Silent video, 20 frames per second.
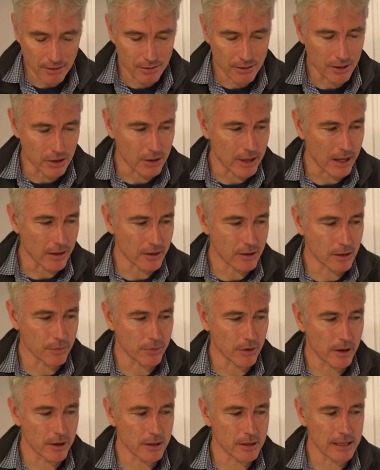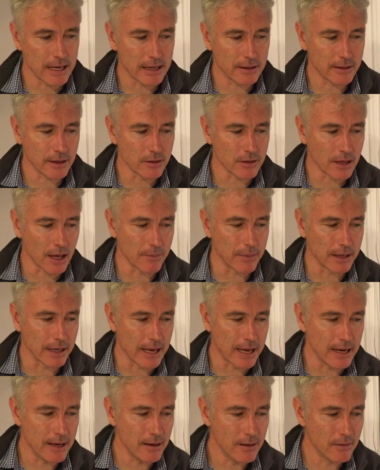So you get the sopranos and altos coming
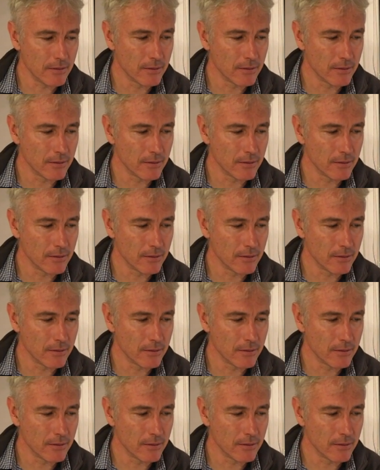in,